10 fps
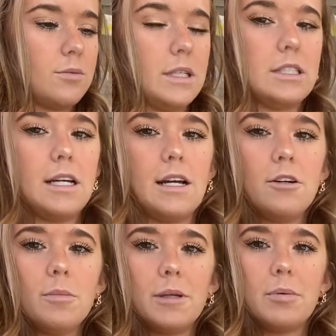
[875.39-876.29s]
which I
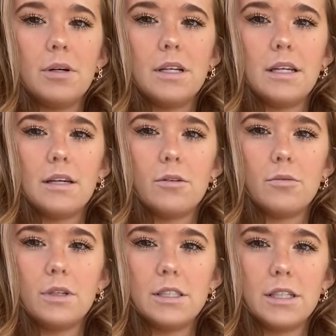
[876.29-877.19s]
normally put it
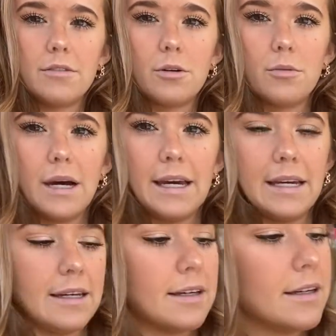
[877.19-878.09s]
whichever
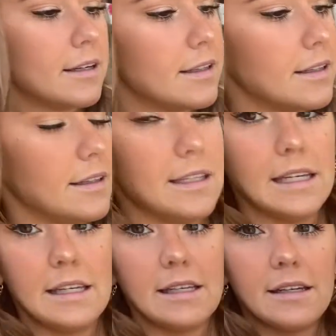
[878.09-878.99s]
way
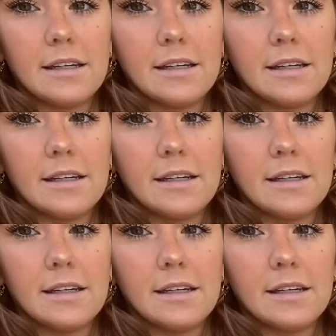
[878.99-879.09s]
the,